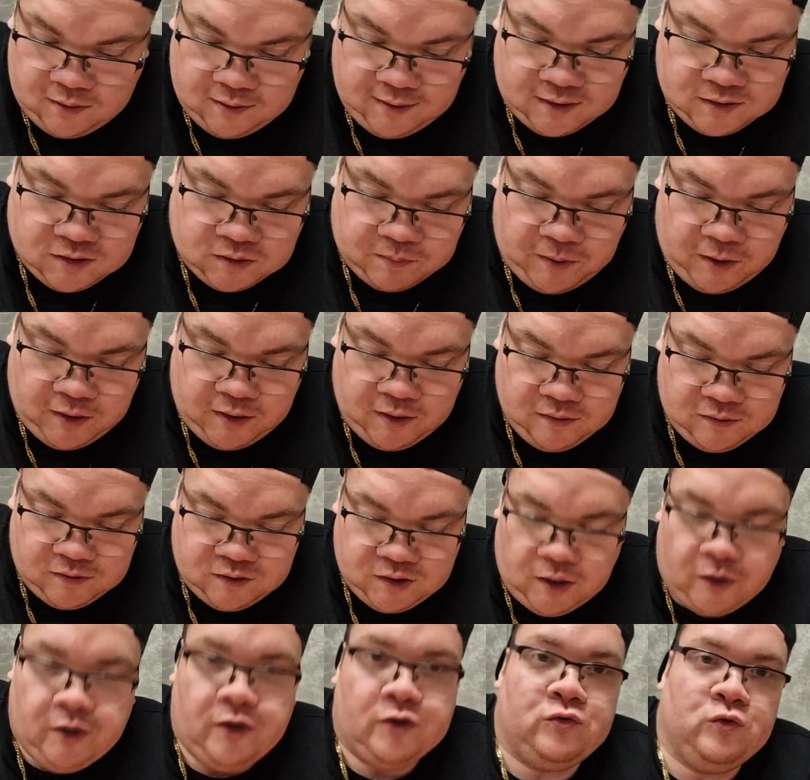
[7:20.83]
That's about it.
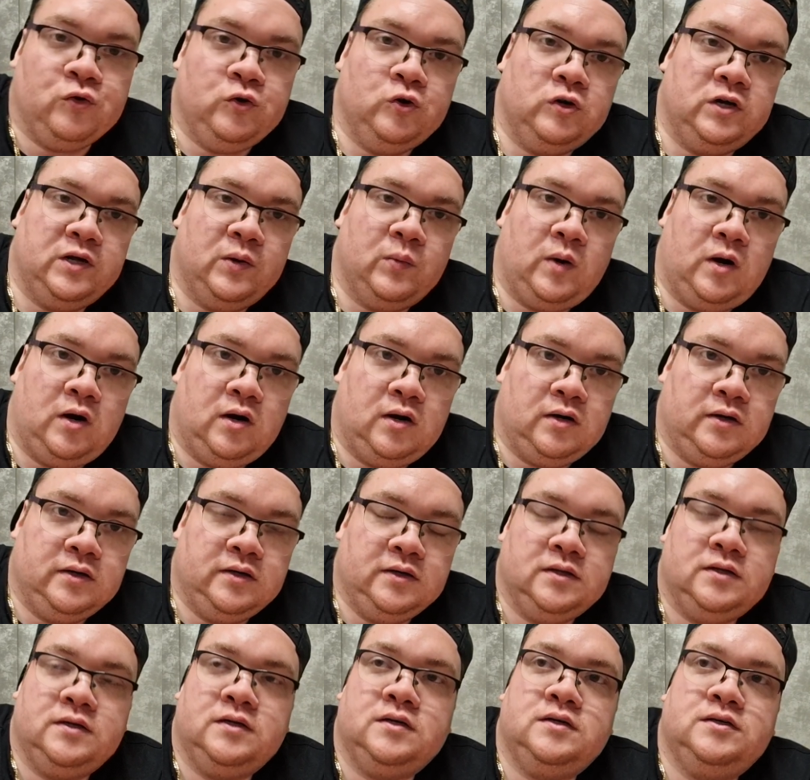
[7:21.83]
Shout out to Yugi
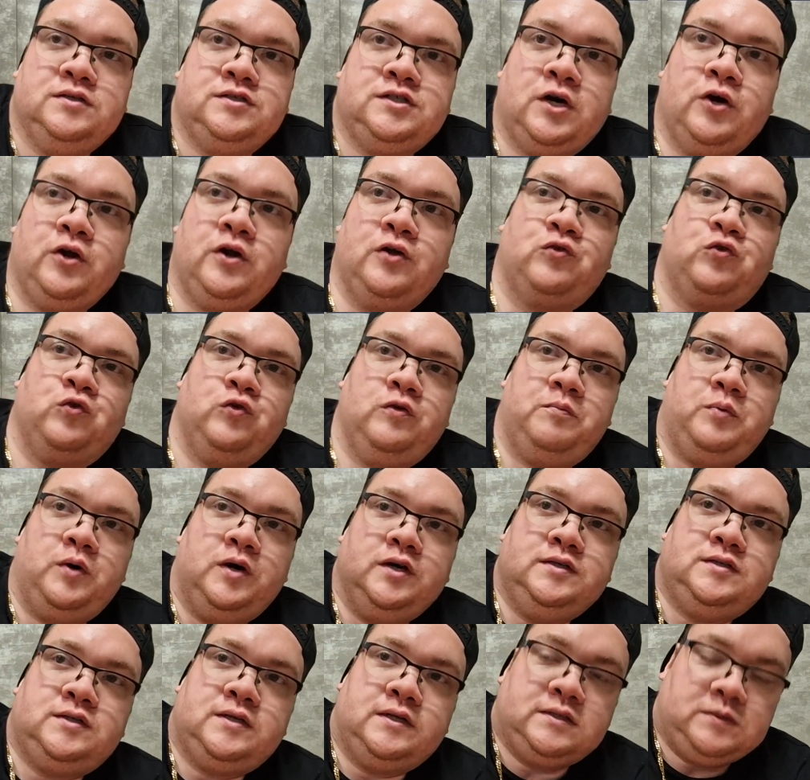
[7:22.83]
Wong. Shout out to the
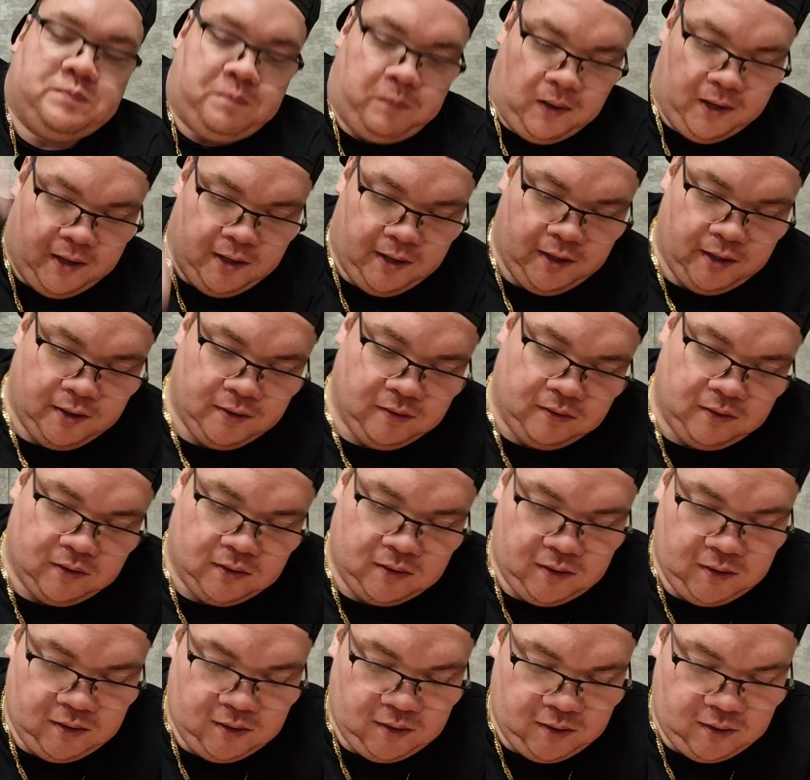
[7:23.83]
boys that playing
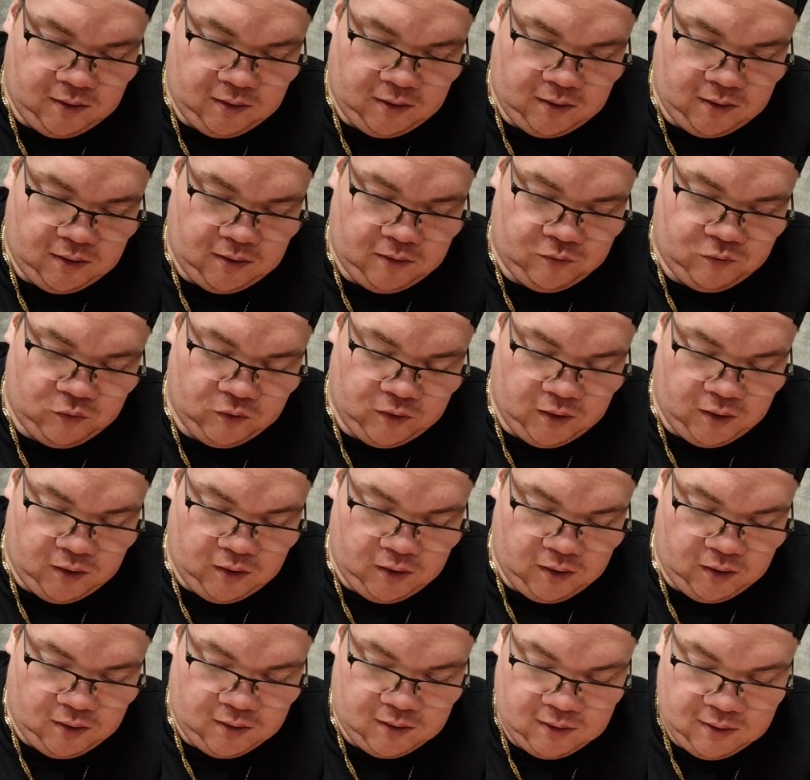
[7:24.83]
uh,
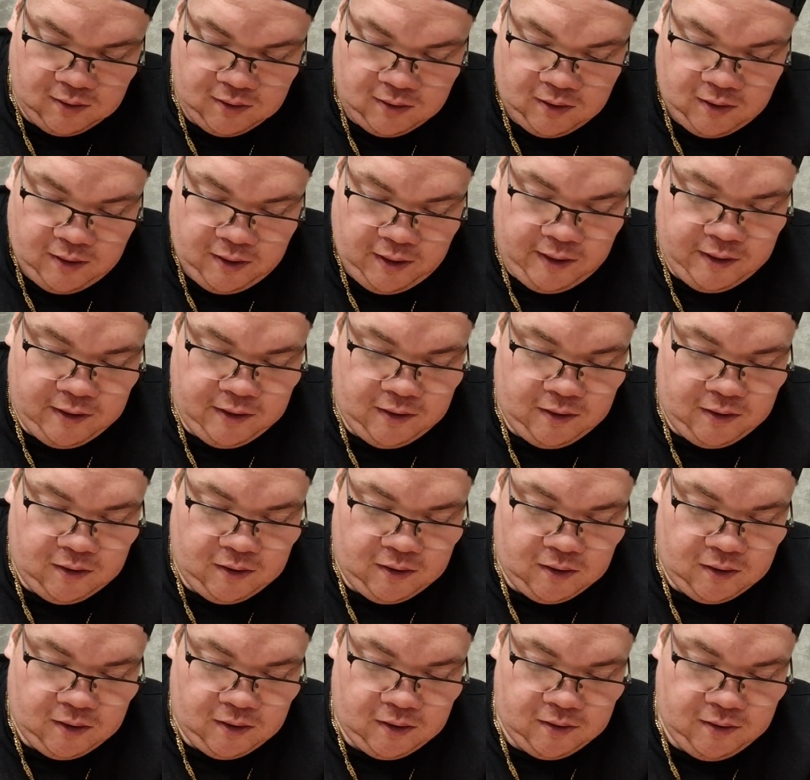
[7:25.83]
today. And
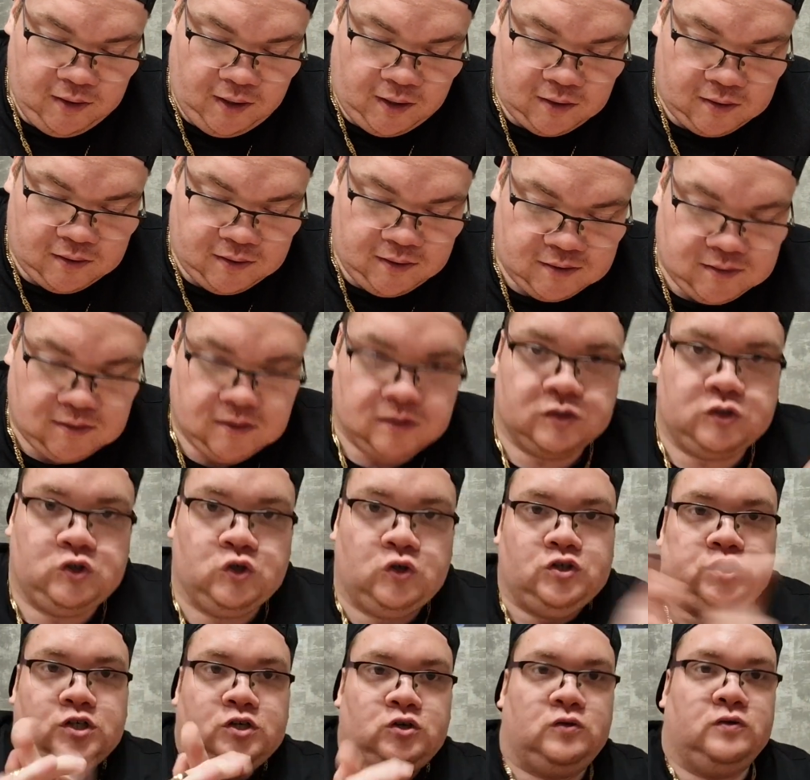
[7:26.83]
uh, yeah, that's it.
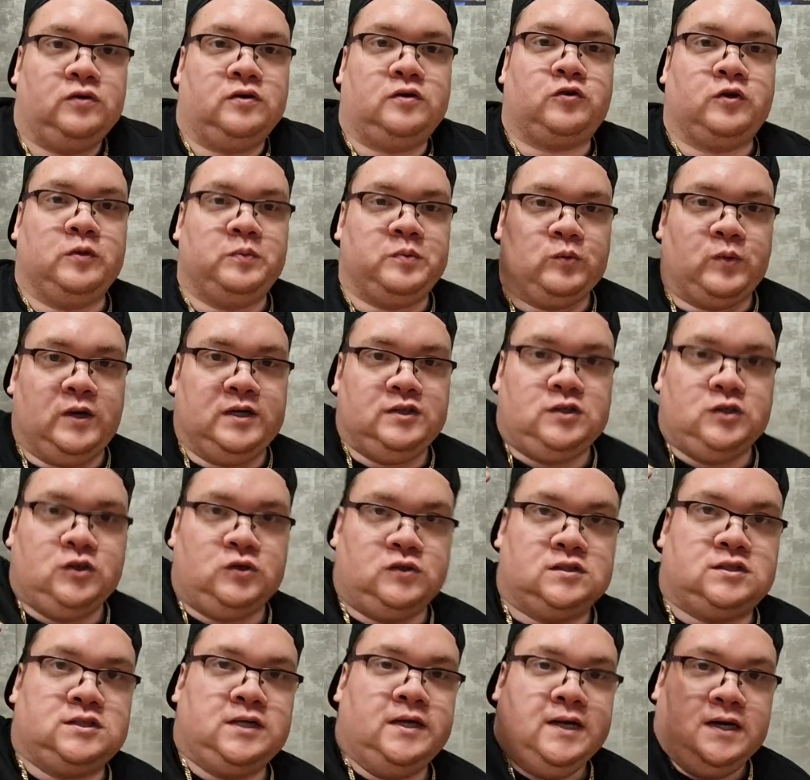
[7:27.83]
jojo Crippled by
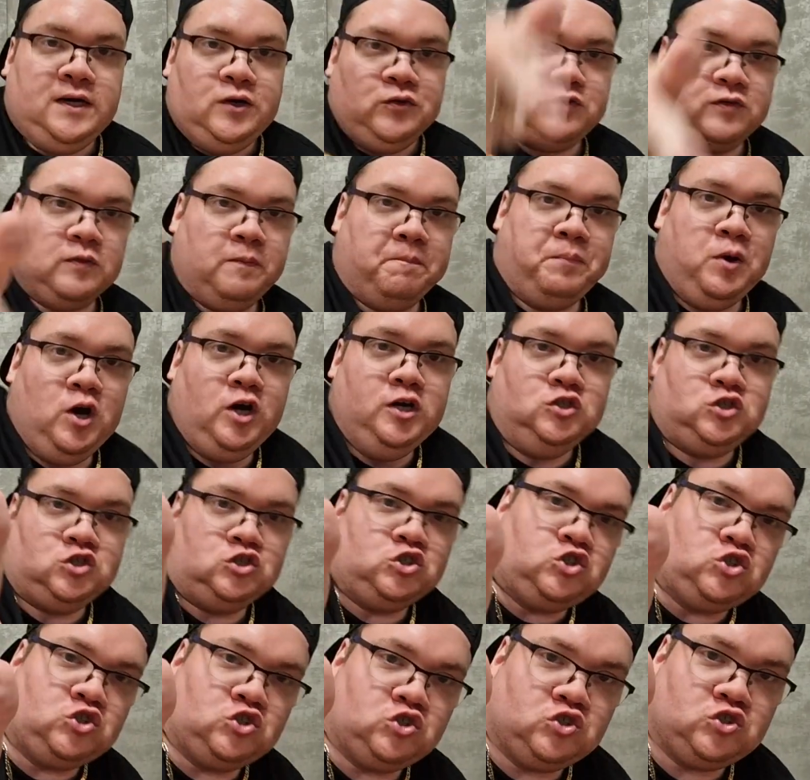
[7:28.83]
Joe, signing out.
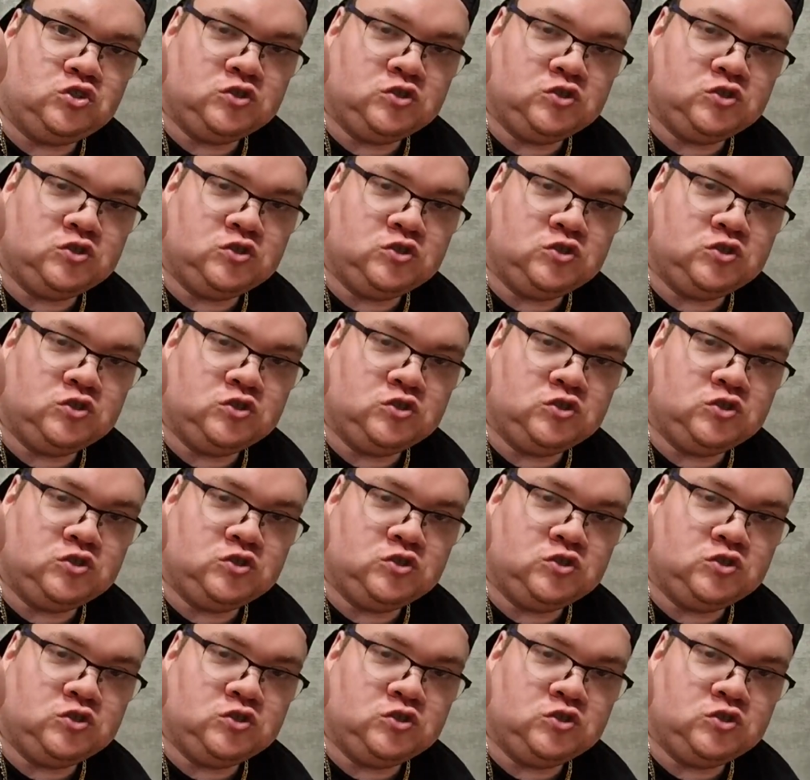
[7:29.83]
Peace!